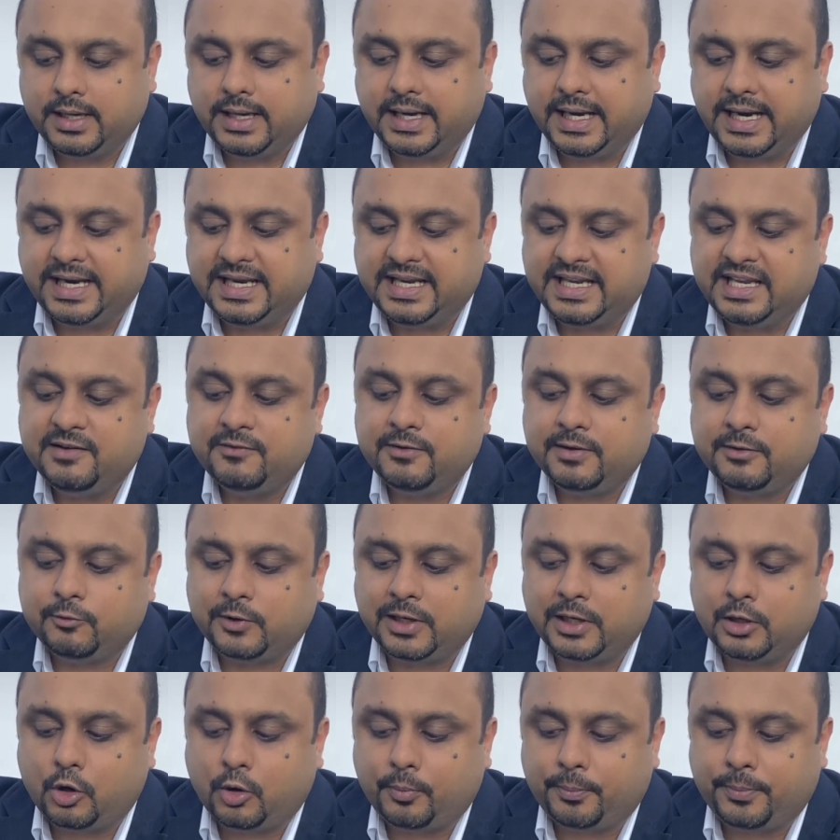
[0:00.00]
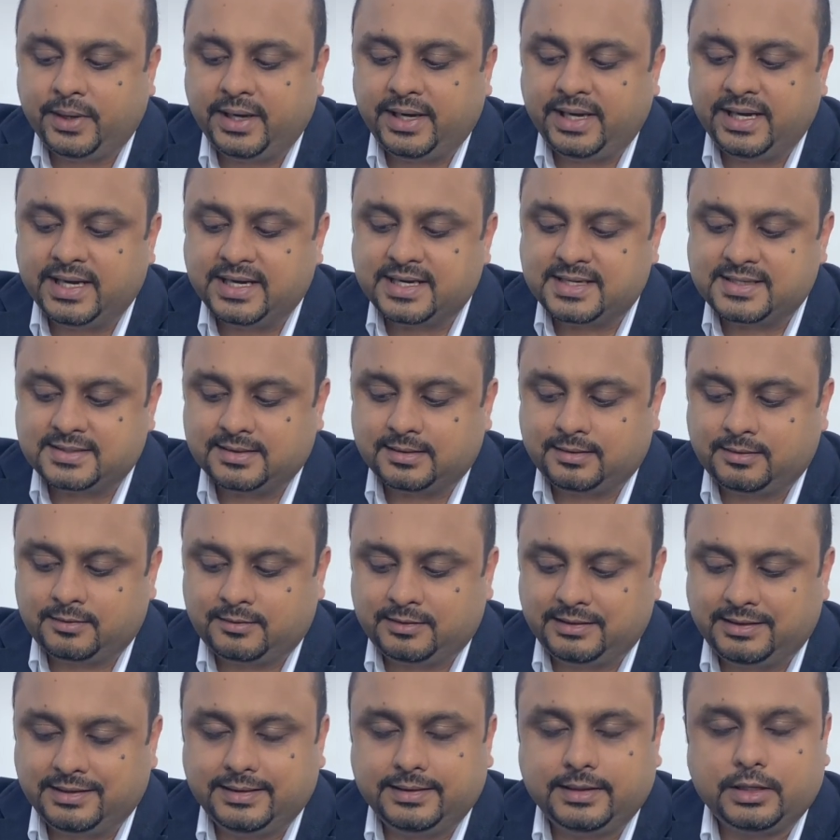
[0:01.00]
And even while operating, it's a
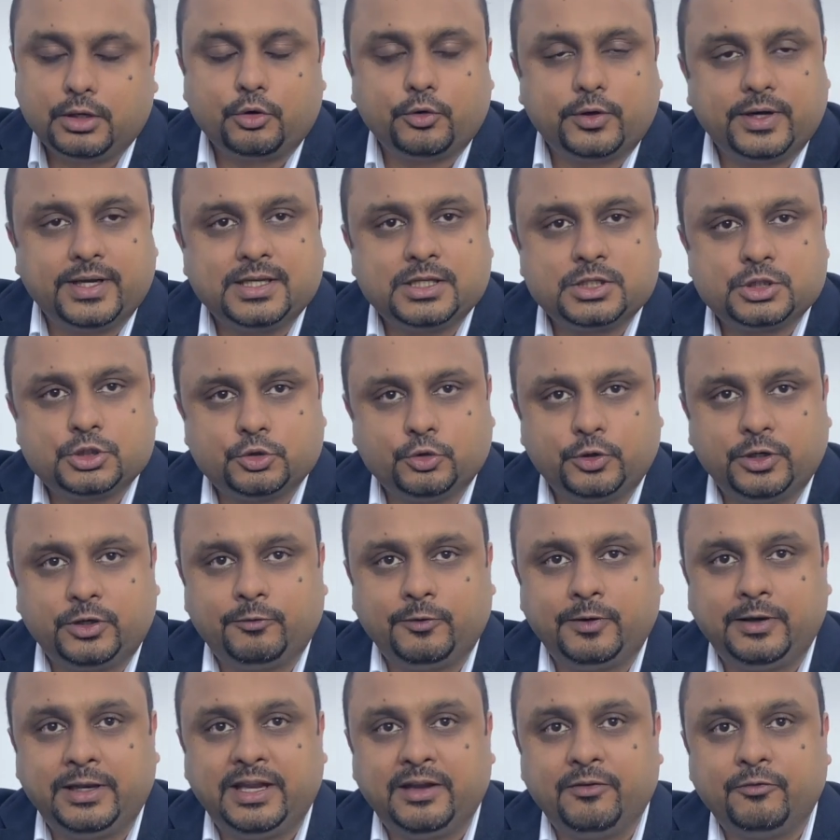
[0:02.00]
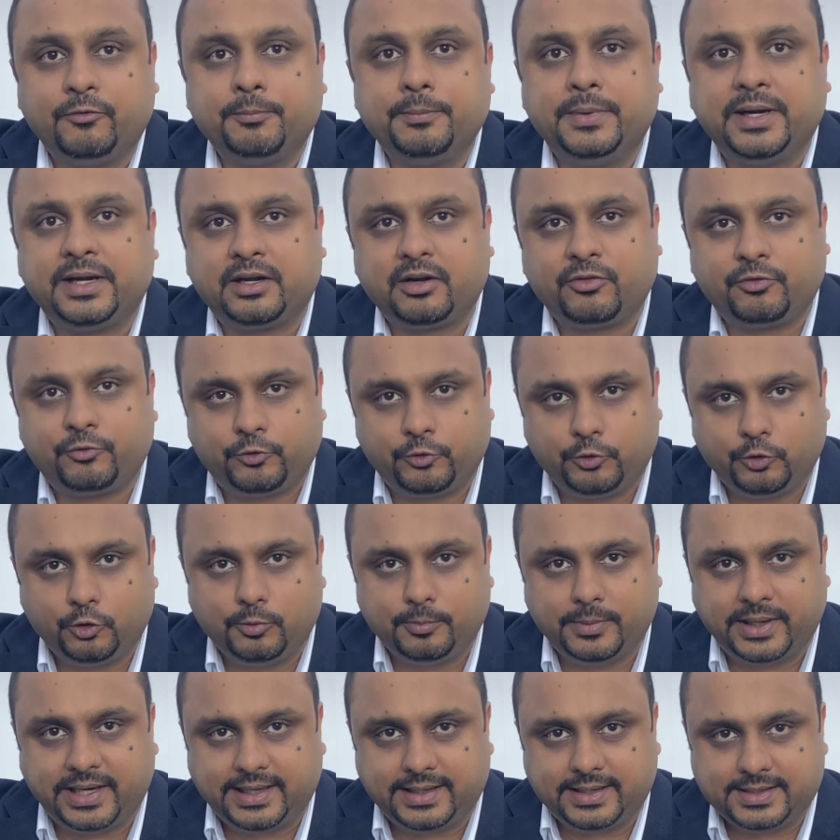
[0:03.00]
thinner oil, so it will give better fuel
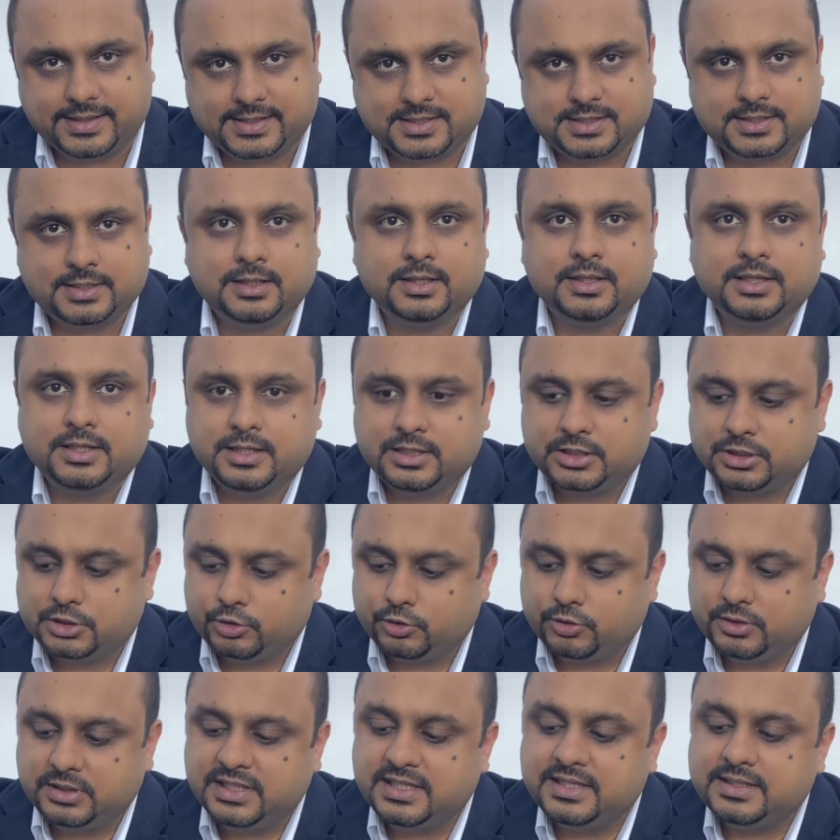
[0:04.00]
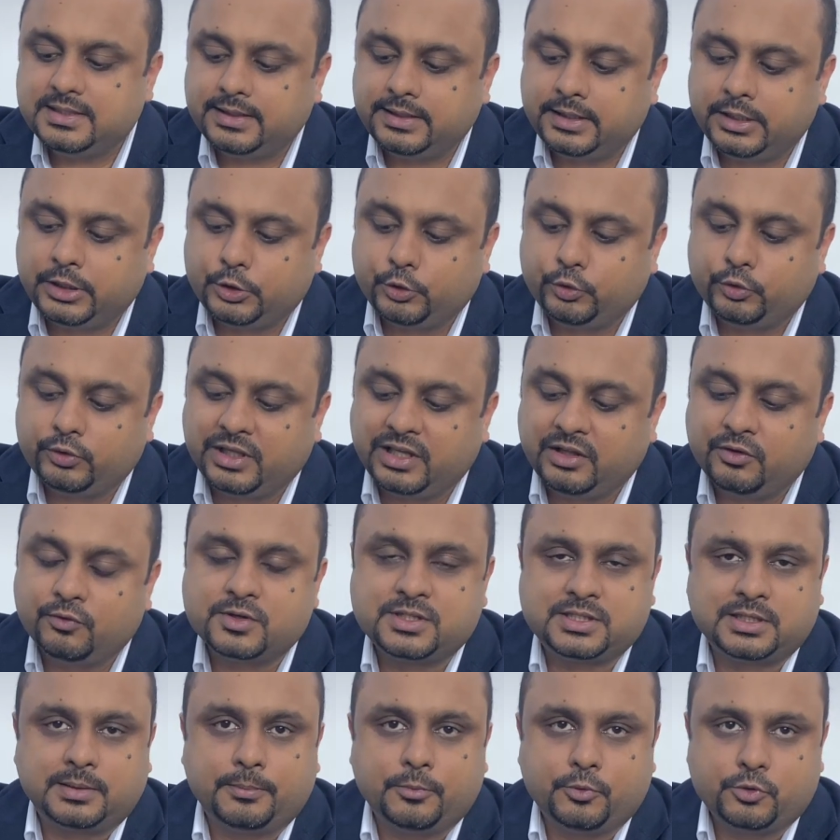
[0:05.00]
mileage. So these are the two things which
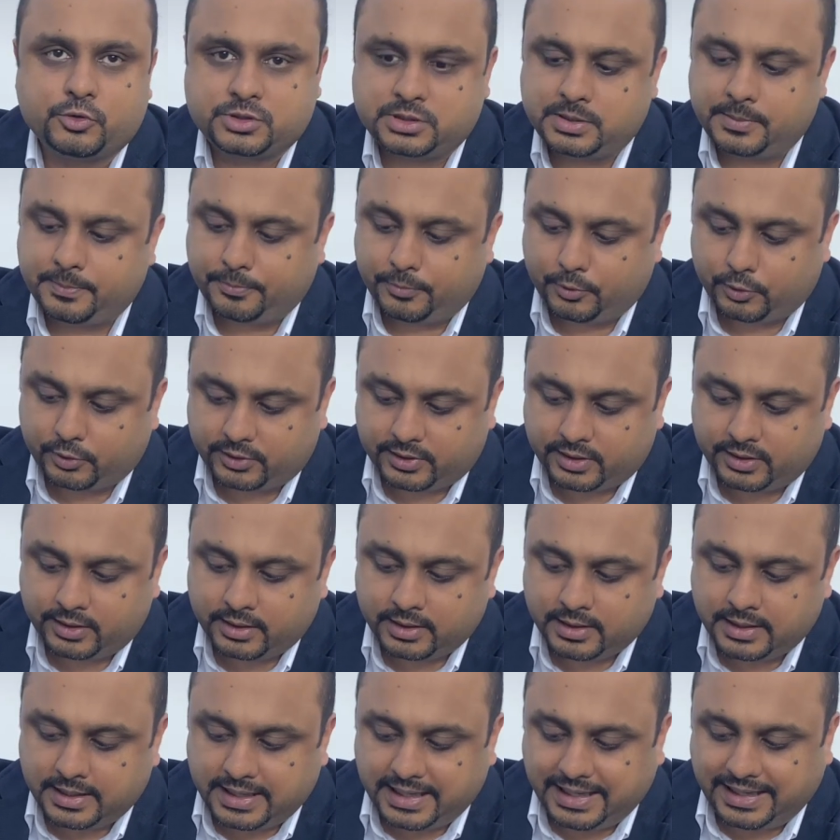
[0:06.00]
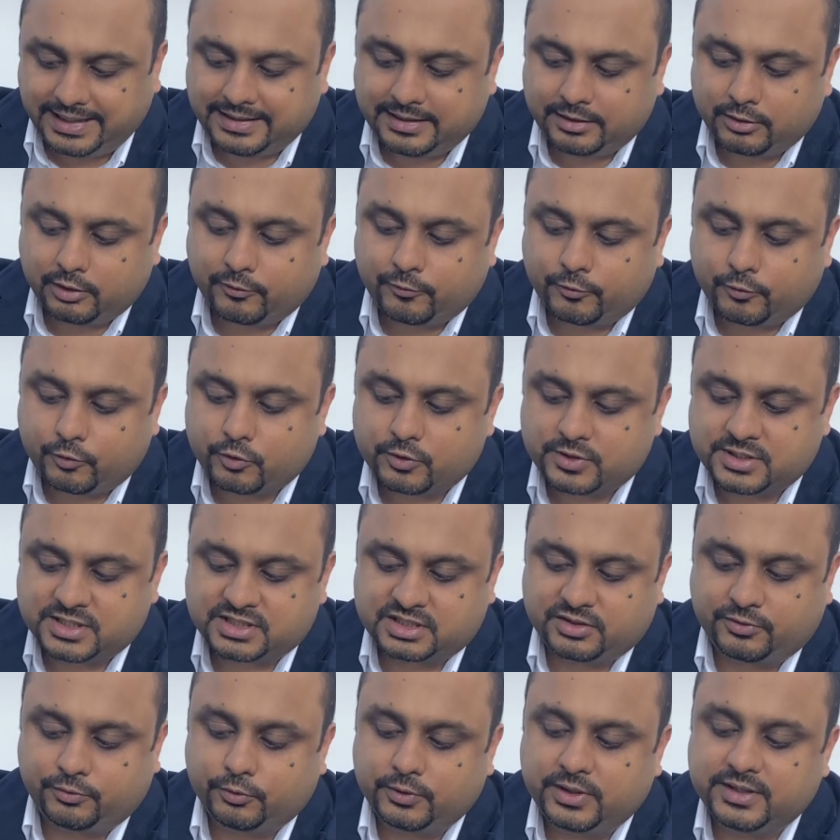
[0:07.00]
are most important. And then of course, it's
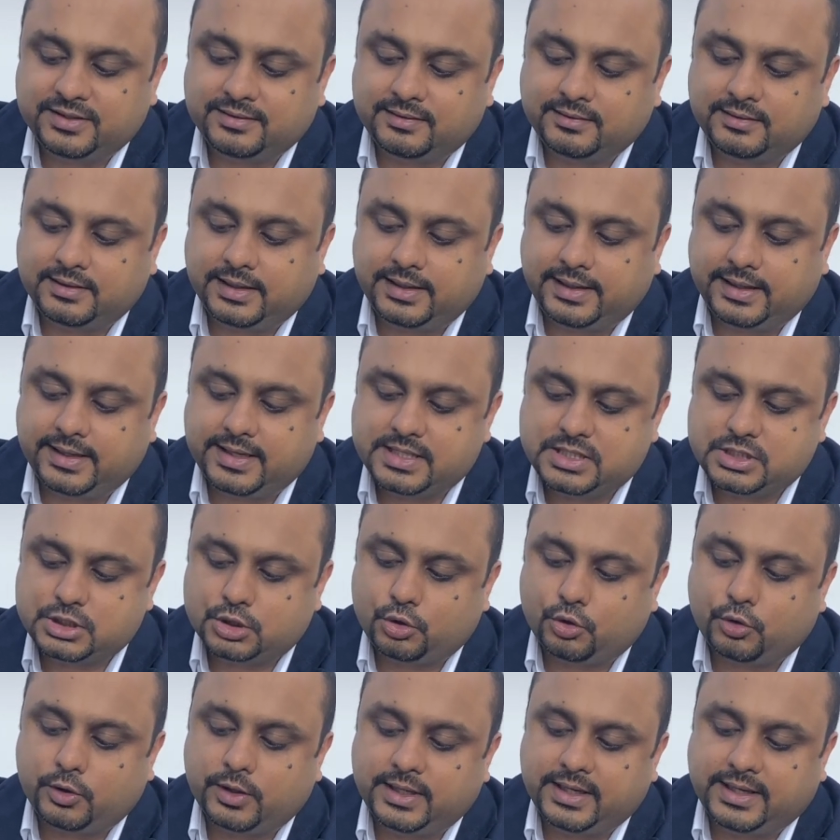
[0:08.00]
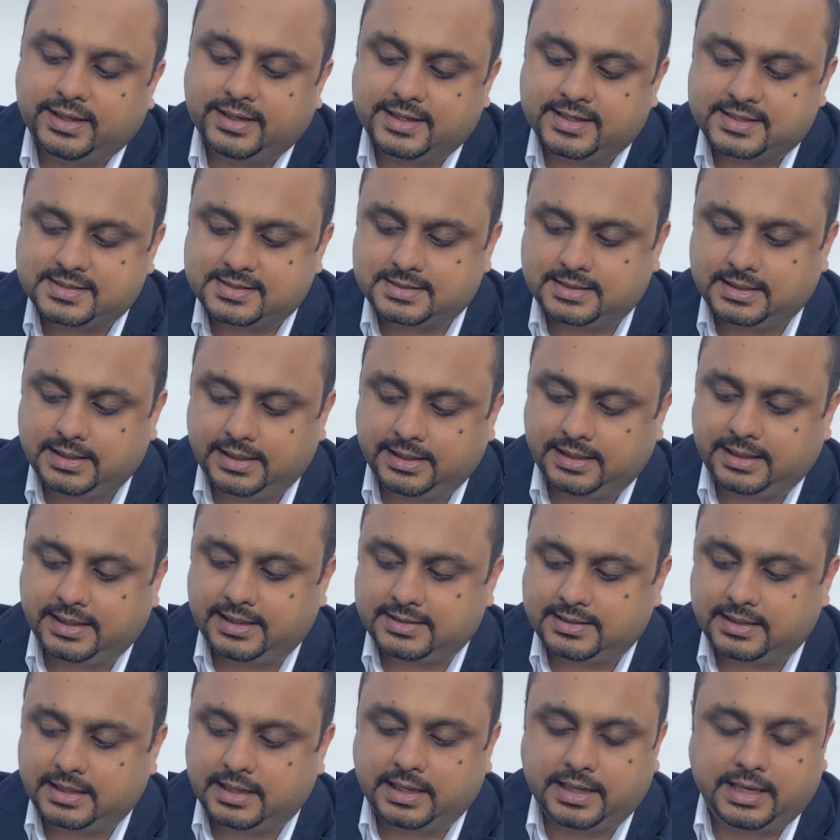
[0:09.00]
a fully synthetic engine oil and it has
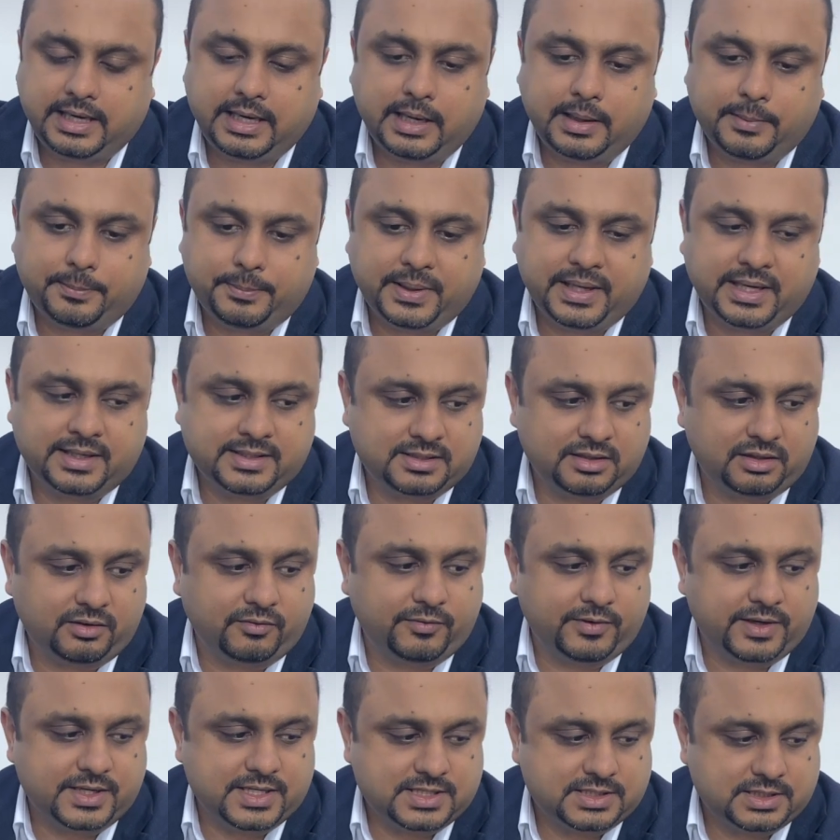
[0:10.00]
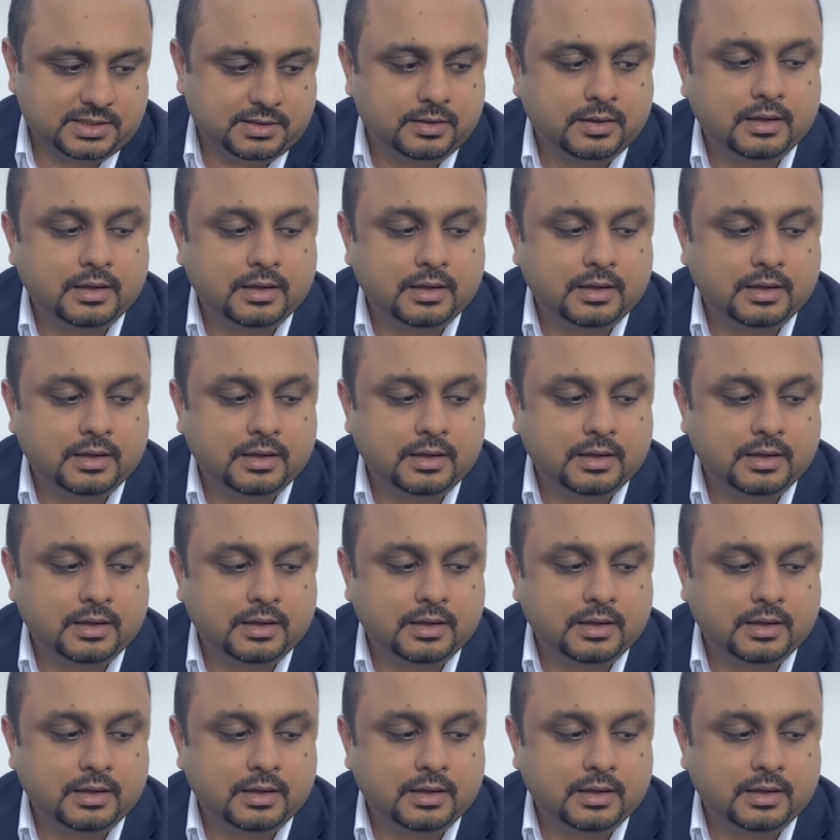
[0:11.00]
a higher API certification.